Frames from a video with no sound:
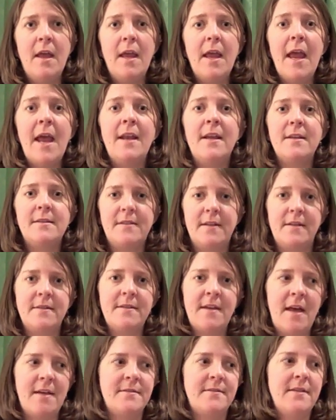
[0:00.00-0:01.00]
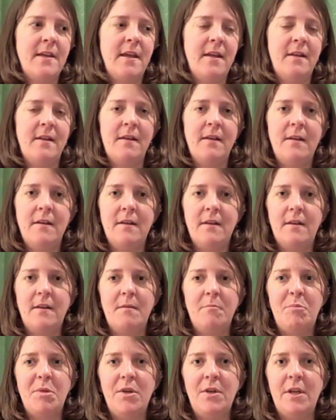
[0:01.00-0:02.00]
any success in
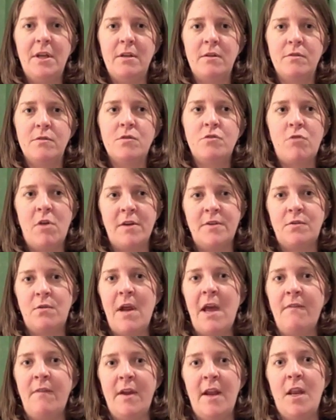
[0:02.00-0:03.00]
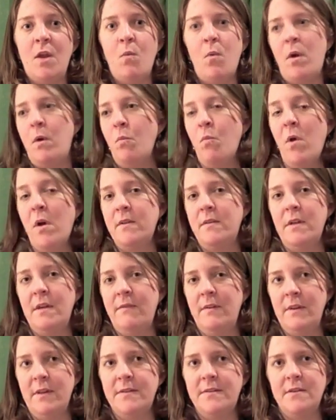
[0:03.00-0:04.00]
building trust or having anyone want to
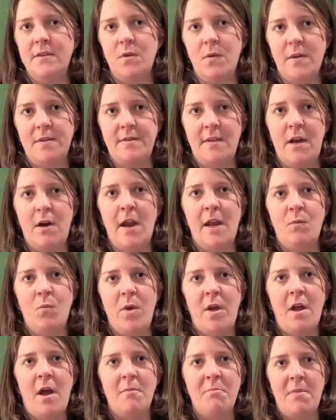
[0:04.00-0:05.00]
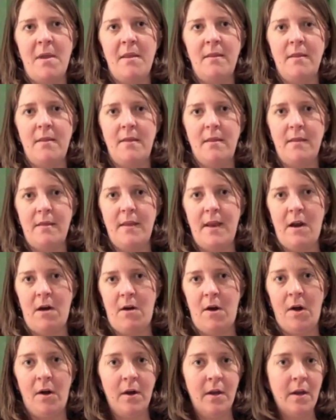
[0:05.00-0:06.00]
even listen to us there had we not been
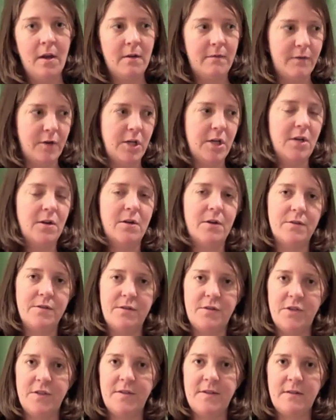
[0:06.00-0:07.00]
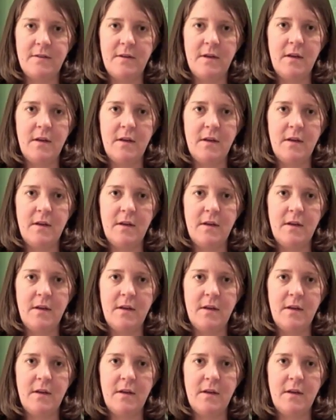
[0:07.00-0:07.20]
there for years, just,